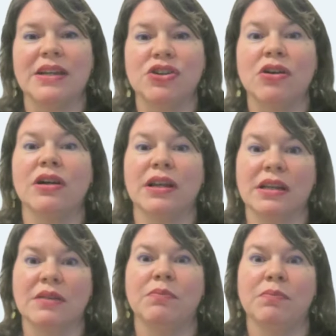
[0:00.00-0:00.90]

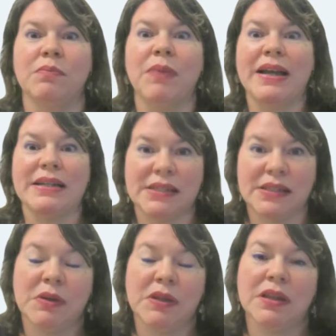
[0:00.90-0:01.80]
targeted by
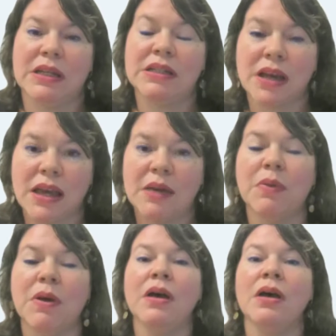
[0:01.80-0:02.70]
disability type